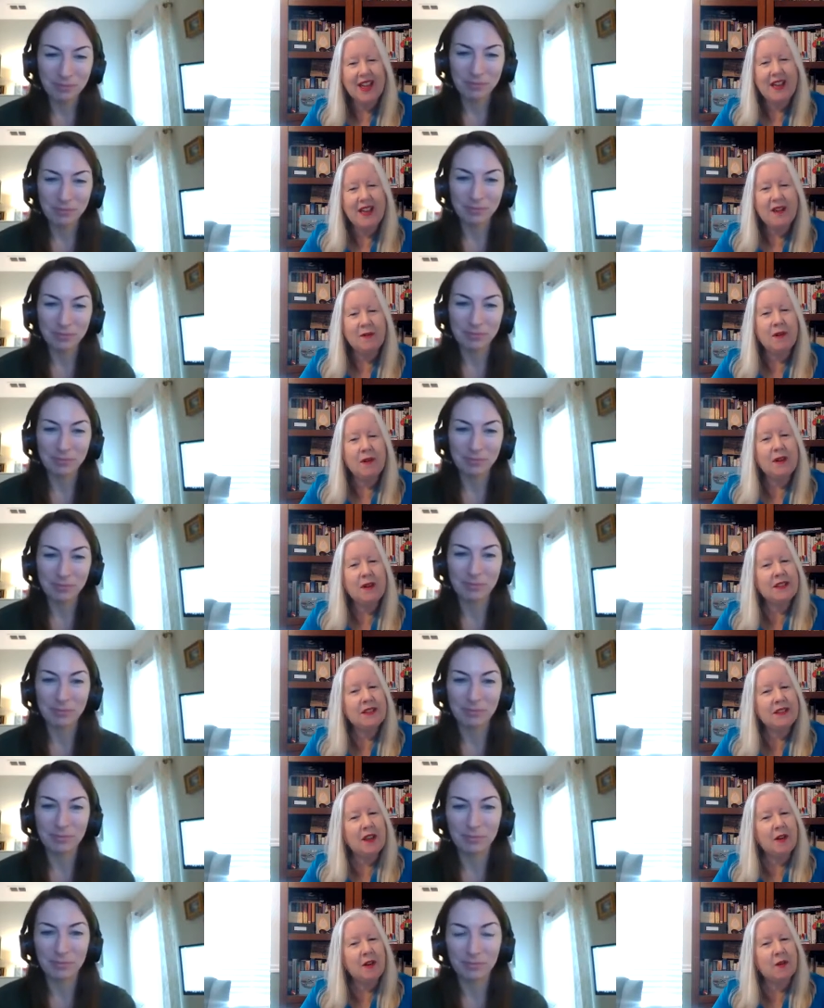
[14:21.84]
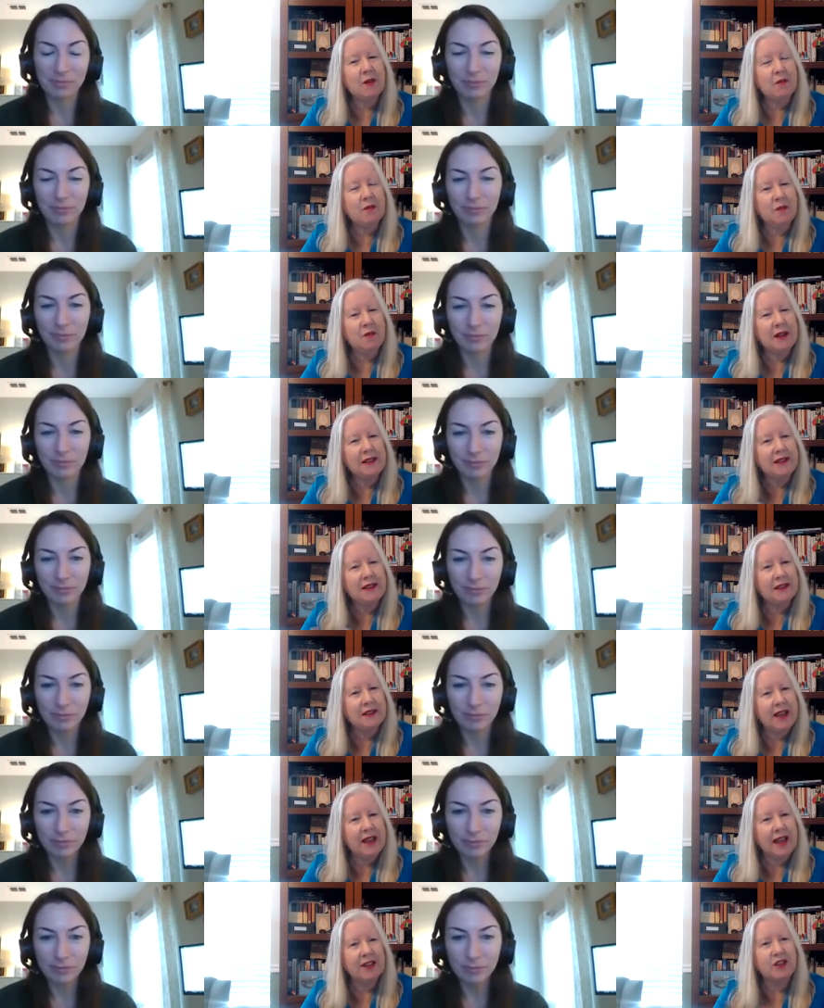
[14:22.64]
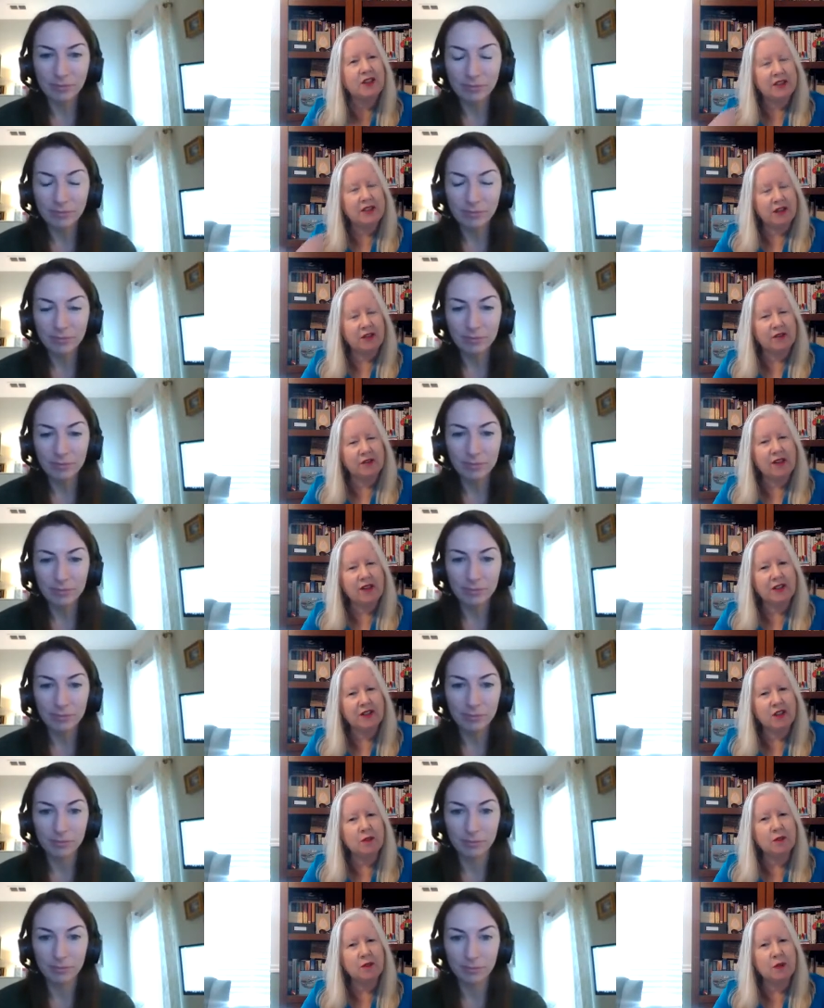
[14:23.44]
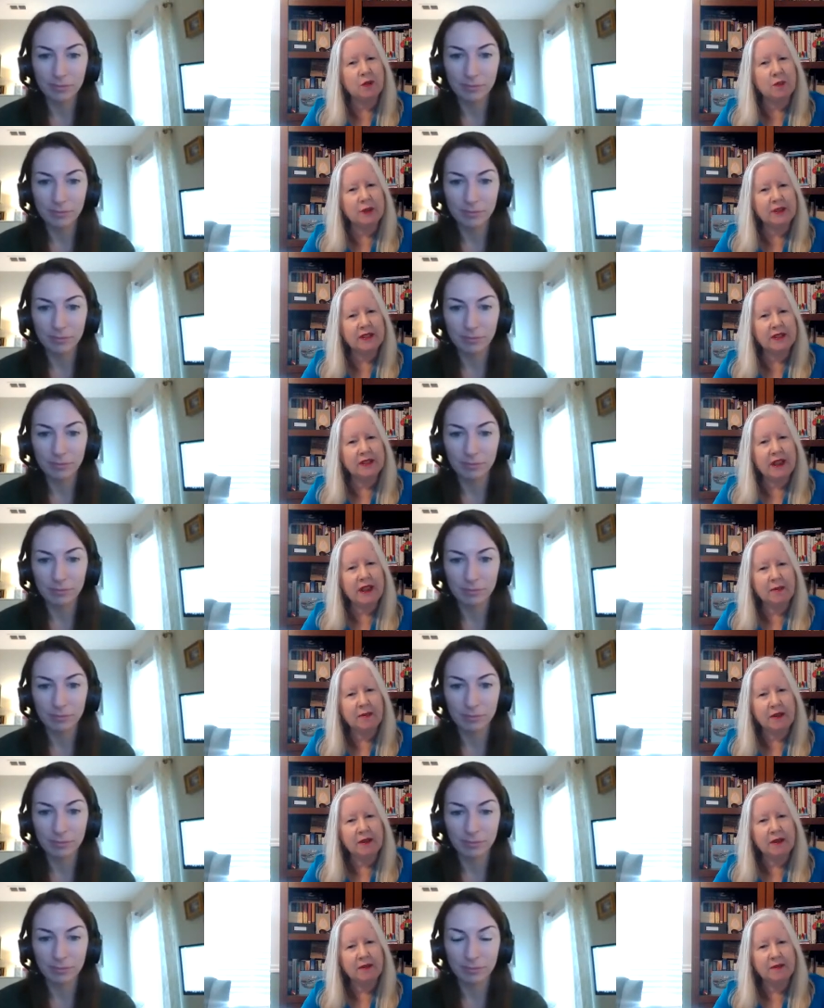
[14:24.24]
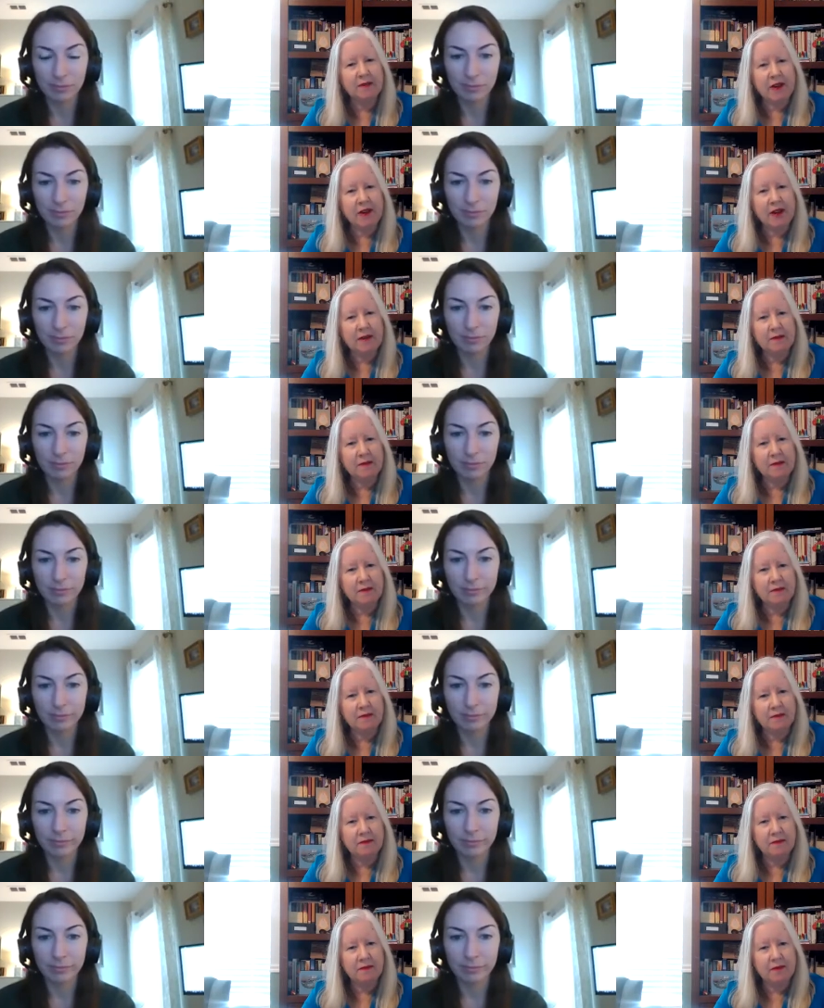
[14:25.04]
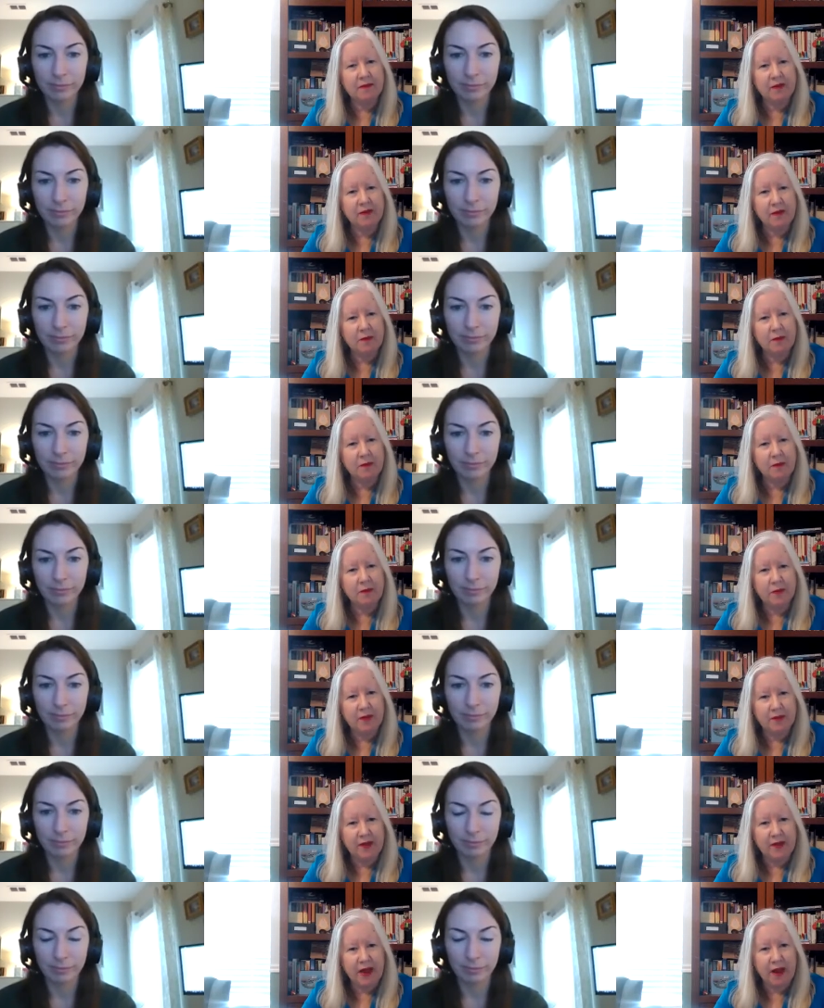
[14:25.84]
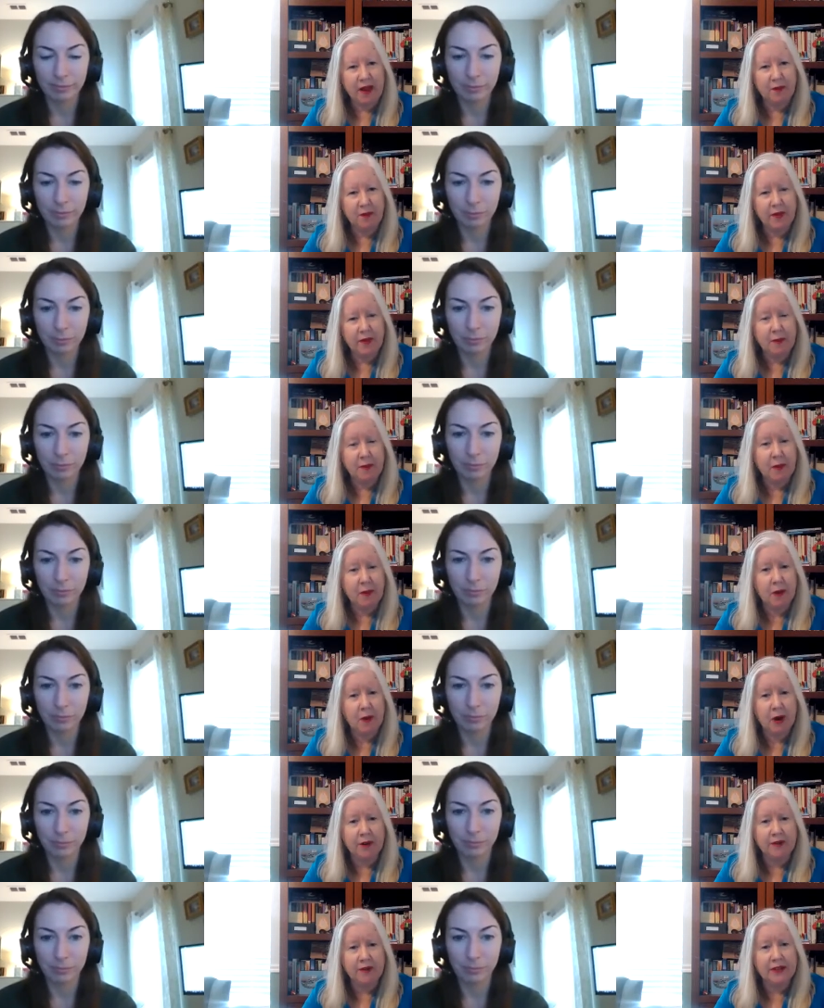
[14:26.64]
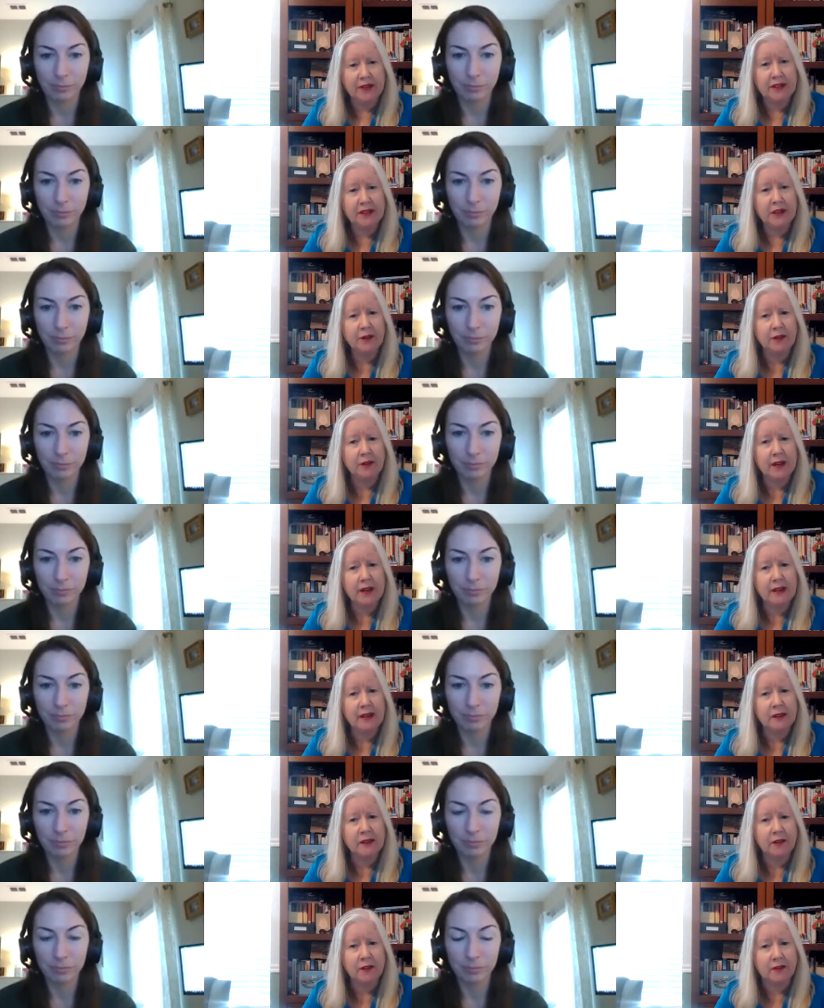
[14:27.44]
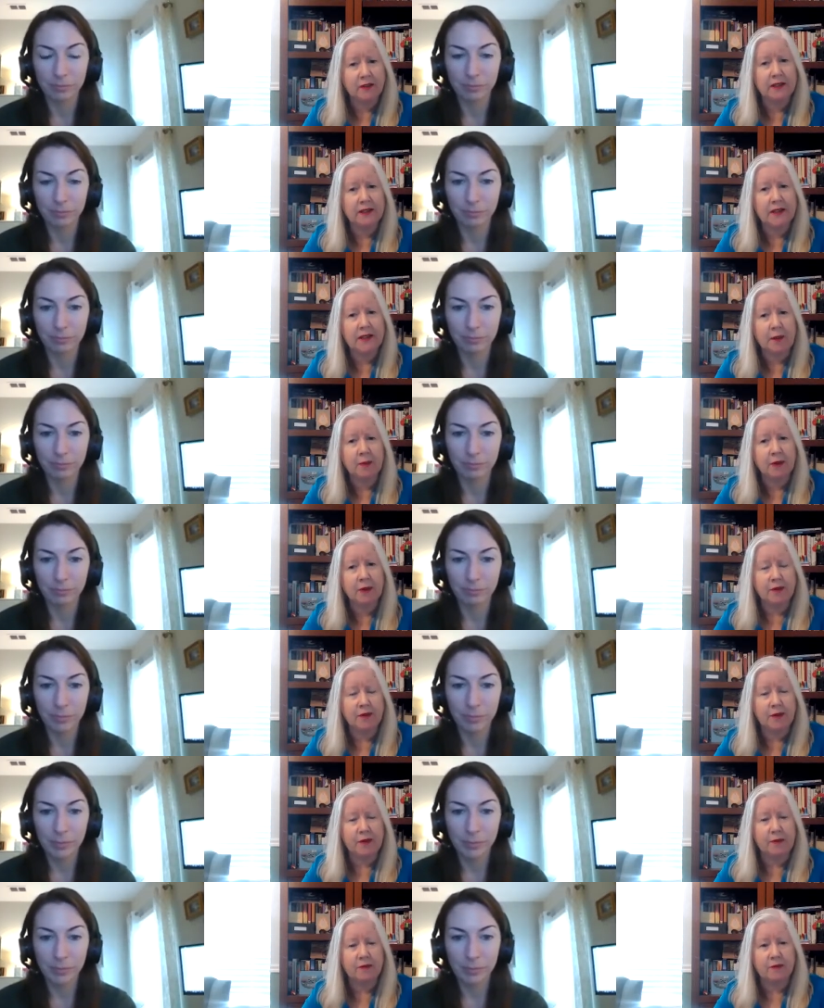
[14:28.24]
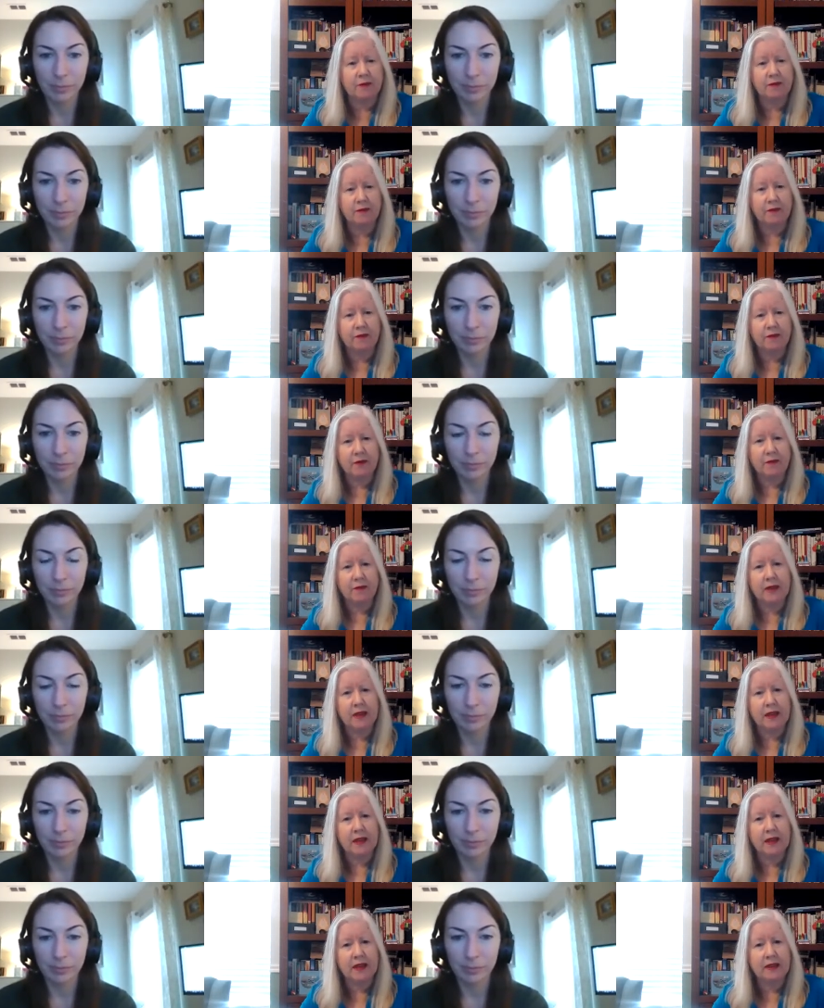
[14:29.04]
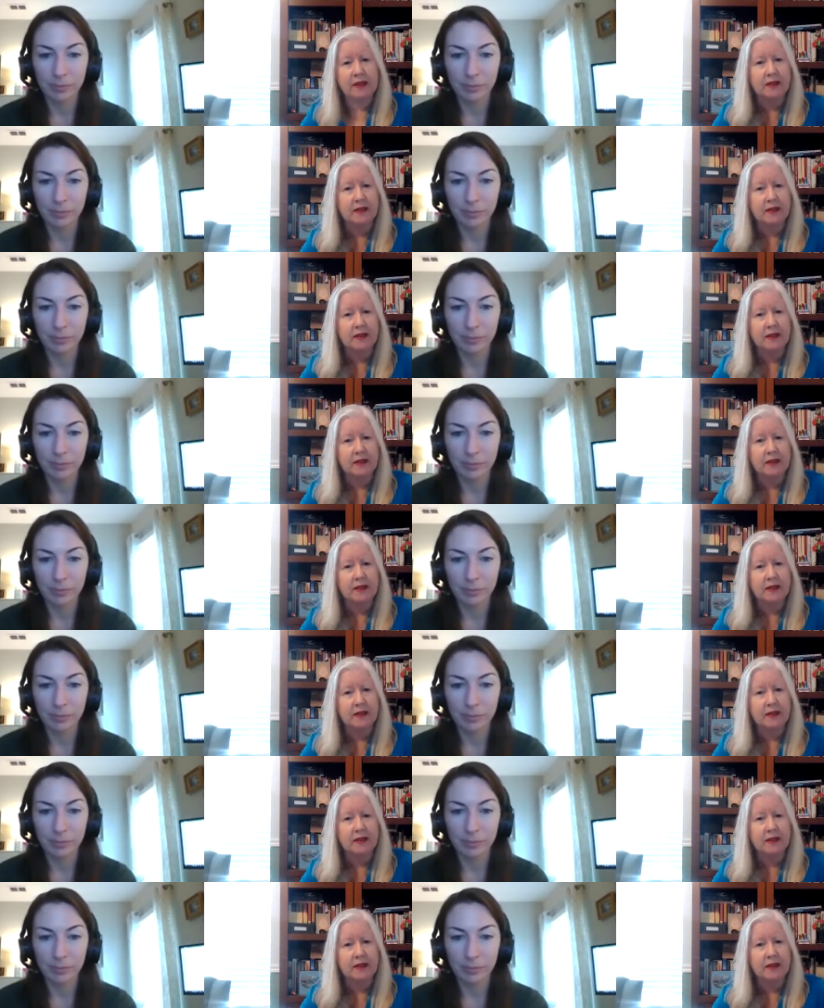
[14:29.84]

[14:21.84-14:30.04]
Speaker 1: Well, so what's next? You said you've got two more books coming from from Revell. Will they be part of a series or separate from from this?